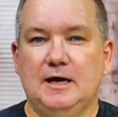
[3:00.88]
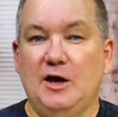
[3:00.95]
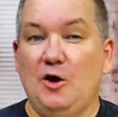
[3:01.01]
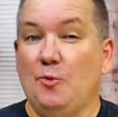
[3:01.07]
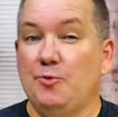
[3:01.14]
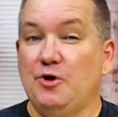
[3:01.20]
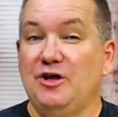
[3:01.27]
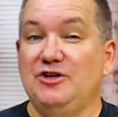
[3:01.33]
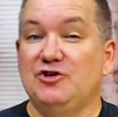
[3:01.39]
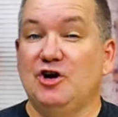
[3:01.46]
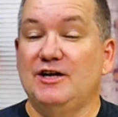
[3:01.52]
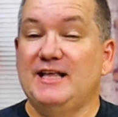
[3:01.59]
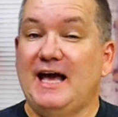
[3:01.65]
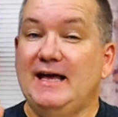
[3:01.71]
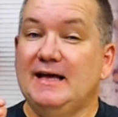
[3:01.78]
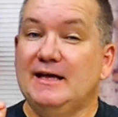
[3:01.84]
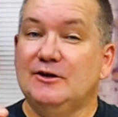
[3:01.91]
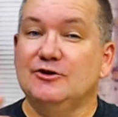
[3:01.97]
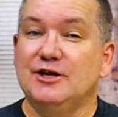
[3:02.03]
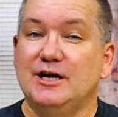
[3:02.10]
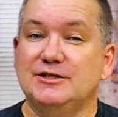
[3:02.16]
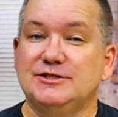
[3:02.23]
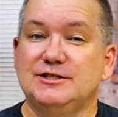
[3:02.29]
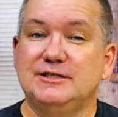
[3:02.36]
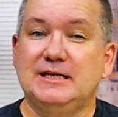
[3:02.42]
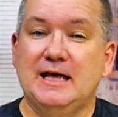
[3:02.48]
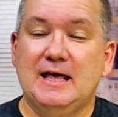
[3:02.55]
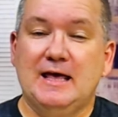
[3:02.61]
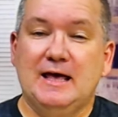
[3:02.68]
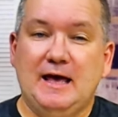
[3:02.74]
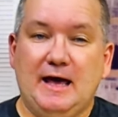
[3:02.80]
I hope you enjoyed that introduction
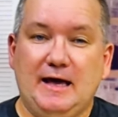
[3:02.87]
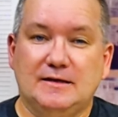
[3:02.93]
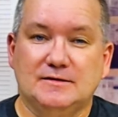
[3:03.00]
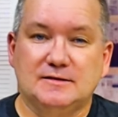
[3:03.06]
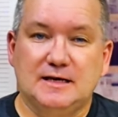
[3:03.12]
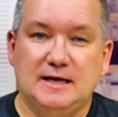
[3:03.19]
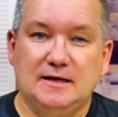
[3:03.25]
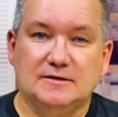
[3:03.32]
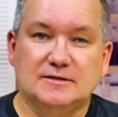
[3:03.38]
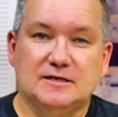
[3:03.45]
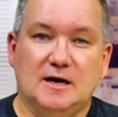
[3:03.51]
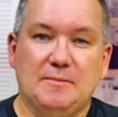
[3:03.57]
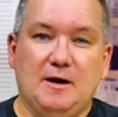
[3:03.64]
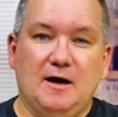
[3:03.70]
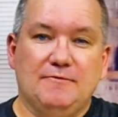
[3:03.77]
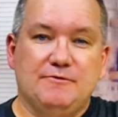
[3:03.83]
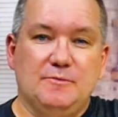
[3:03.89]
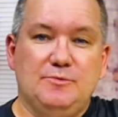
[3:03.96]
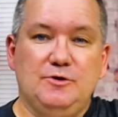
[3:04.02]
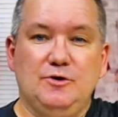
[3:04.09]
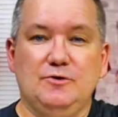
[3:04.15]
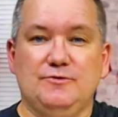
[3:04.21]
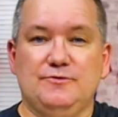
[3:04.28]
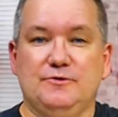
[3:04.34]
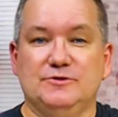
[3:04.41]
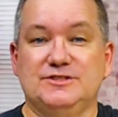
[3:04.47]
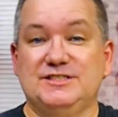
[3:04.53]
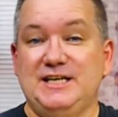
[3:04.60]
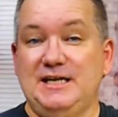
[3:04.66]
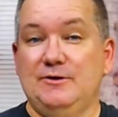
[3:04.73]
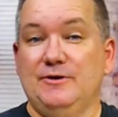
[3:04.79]
and seeing some of the beautiful
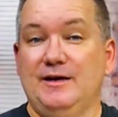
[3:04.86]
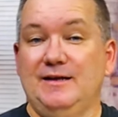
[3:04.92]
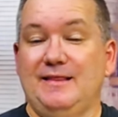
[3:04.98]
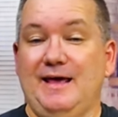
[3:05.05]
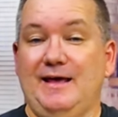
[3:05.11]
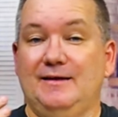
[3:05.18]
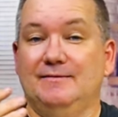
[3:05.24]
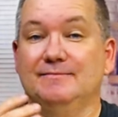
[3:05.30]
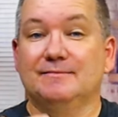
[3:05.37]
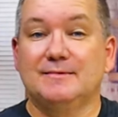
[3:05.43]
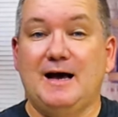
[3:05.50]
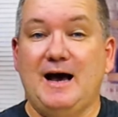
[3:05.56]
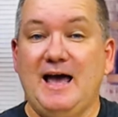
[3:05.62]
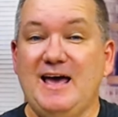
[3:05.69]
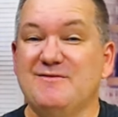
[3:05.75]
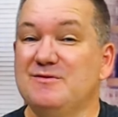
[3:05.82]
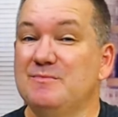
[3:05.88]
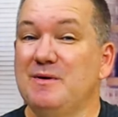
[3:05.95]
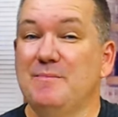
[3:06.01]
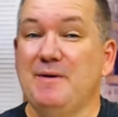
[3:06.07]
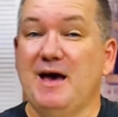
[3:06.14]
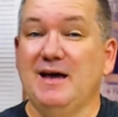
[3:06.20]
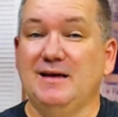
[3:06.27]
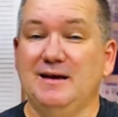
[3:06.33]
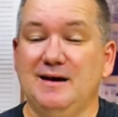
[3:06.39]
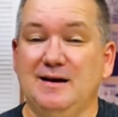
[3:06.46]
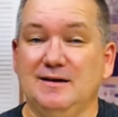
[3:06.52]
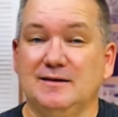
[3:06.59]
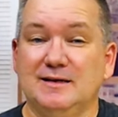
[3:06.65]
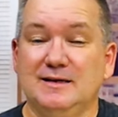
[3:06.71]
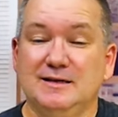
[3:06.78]
scenery that I have in my
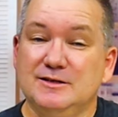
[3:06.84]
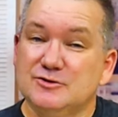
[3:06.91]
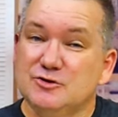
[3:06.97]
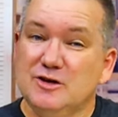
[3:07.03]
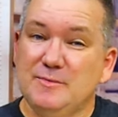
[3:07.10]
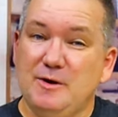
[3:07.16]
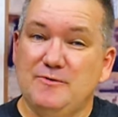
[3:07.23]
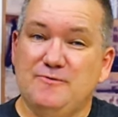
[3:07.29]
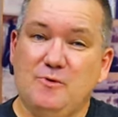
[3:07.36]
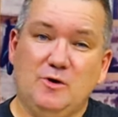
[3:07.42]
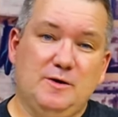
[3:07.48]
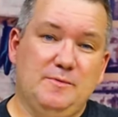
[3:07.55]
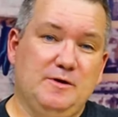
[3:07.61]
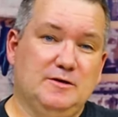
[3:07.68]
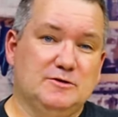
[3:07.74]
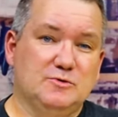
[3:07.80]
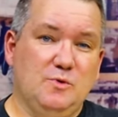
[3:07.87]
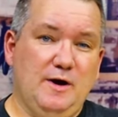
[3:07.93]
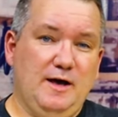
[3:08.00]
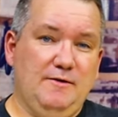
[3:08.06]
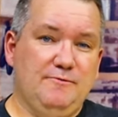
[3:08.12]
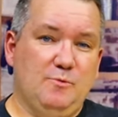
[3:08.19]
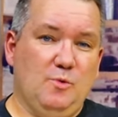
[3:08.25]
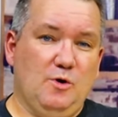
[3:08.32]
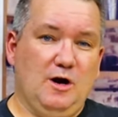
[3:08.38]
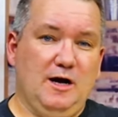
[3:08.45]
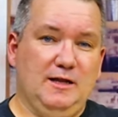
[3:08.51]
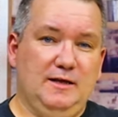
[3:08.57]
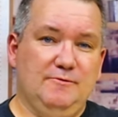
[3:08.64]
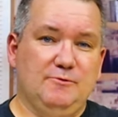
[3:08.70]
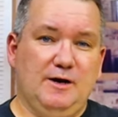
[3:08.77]
backyard. It's only about 40 minutes away from where
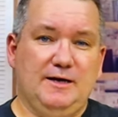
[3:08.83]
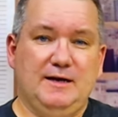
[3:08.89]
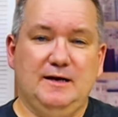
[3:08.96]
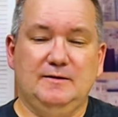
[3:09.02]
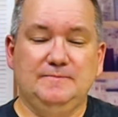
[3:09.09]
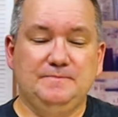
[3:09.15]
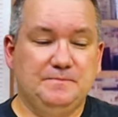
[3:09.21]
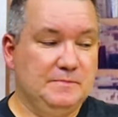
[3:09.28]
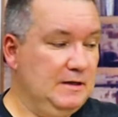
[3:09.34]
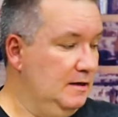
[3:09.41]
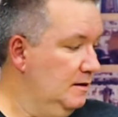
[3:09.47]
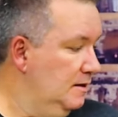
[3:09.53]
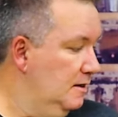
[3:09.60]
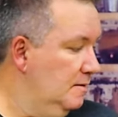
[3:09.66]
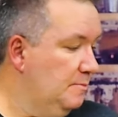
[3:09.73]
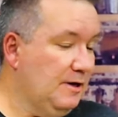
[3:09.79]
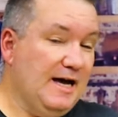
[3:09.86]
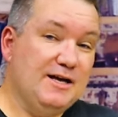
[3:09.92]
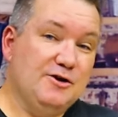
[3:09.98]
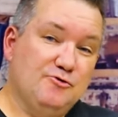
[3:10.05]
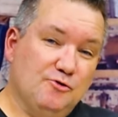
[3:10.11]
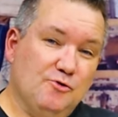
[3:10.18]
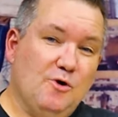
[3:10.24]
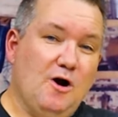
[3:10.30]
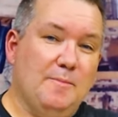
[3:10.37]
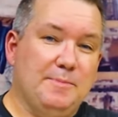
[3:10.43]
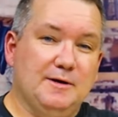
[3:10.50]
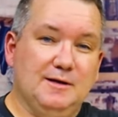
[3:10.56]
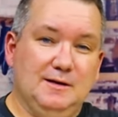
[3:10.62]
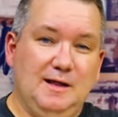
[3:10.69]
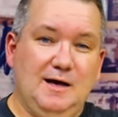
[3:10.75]
I live right now. But I grew up
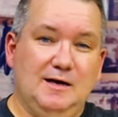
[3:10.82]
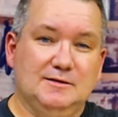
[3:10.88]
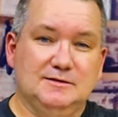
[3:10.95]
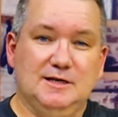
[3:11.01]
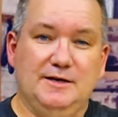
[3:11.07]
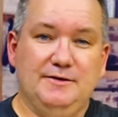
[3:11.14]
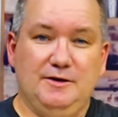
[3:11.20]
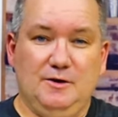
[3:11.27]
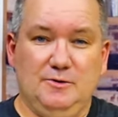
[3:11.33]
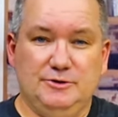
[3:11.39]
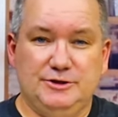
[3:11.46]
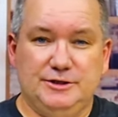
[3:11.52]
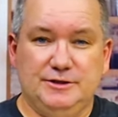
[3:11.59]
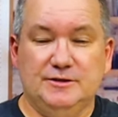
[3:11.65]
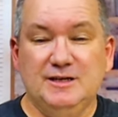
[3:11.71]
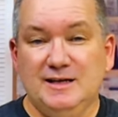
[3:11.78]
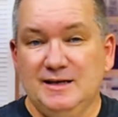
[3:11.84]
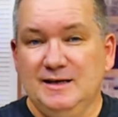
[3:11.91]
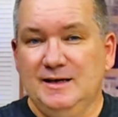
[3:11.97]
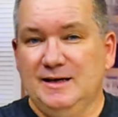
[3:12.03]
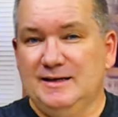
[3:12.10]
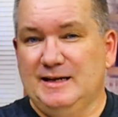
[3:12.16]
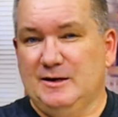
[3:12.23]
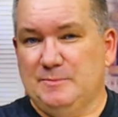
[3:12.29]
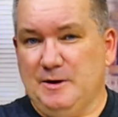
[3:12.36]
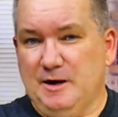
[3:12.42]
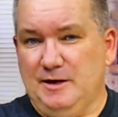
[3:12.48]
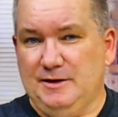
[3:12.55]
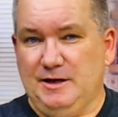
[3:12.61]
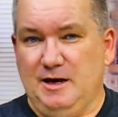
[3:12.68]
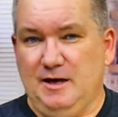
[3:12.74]
alongside the ocean, another
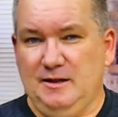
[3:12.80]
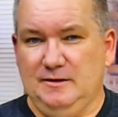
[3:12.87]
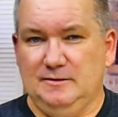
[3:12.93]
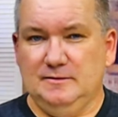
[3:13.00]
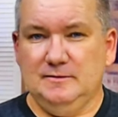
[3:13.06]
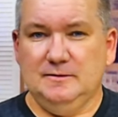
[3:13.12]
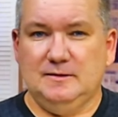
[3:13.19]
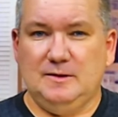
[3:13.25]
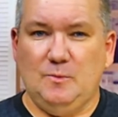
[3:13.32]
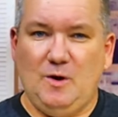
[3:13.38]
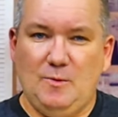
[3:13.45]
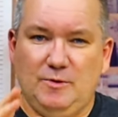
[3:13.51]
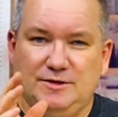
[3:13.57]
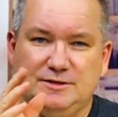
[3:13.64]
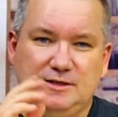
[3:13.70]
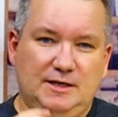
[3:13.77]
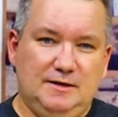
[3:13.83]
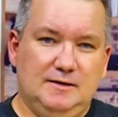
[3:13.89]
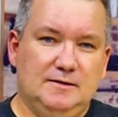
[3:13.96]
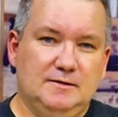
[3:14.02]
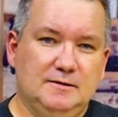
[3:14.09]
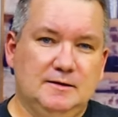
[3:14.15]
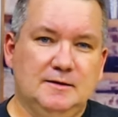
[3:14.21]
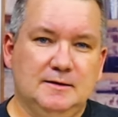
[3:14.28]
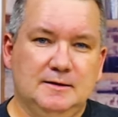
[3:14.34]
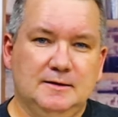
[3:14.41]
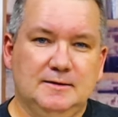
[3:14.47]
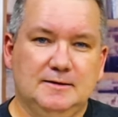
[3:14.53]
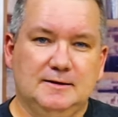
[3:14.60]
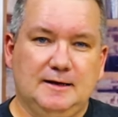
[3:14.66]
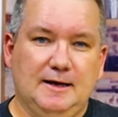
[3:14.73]
part of the island than what we've seen
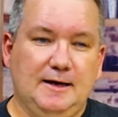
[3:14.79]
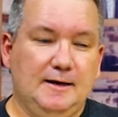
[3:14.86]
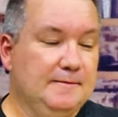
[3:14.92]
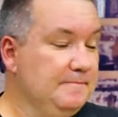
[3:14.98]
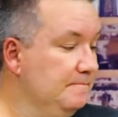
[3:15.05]
today.